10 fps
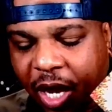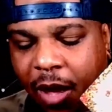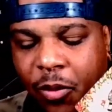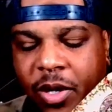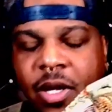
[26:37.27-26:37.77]
a
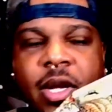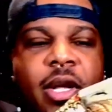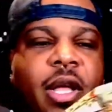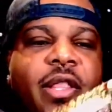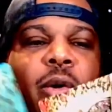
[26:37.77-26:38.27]
job, or
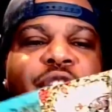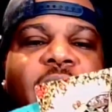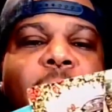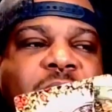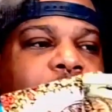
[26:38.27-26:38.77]
their
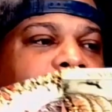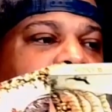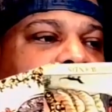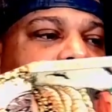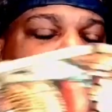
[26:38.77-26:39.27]
job is a
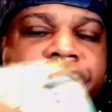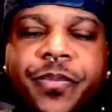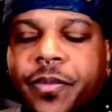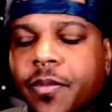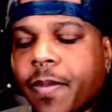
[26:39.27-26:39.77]
burden,
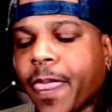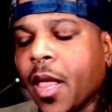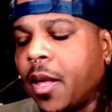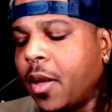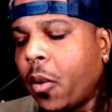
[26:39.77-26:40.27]

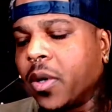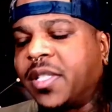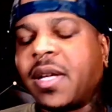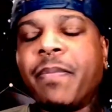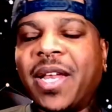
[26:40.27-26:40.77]
or
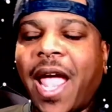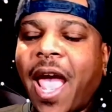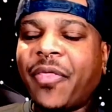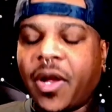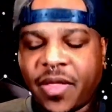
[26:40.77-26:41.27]
something
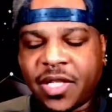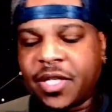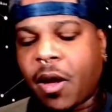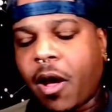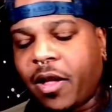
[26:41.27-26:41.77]
at there.
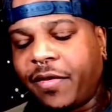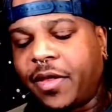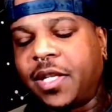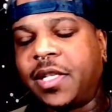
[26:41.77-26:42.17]
This is all